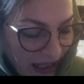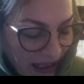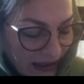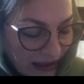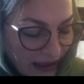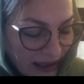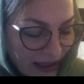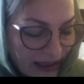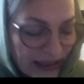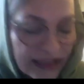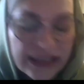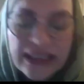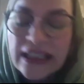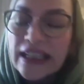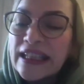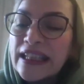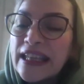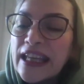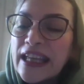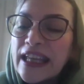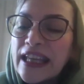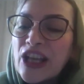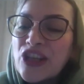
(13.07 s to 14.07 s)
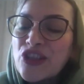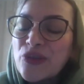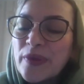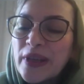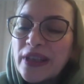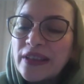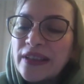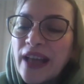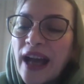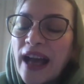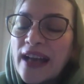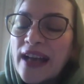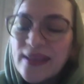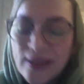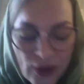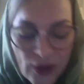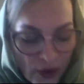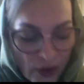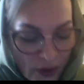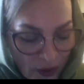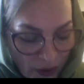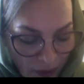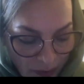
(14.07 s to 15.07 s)
Learner engagement has
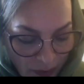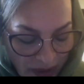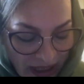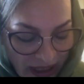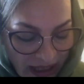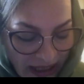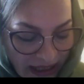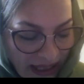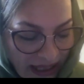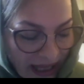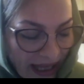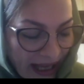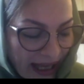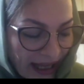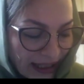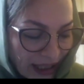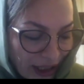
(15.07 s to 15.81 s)
long been an